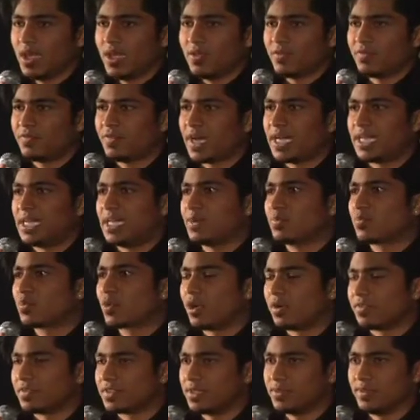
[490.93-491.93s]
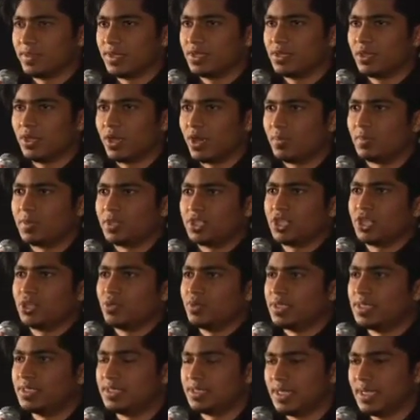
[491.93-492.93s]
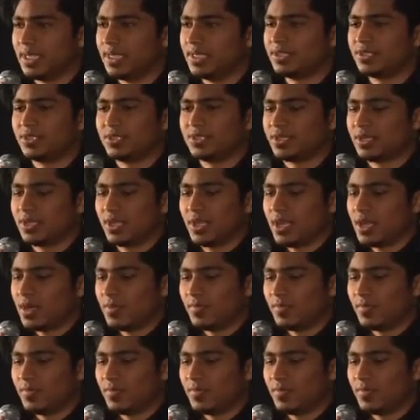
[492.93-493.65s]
finding profitable opportunities,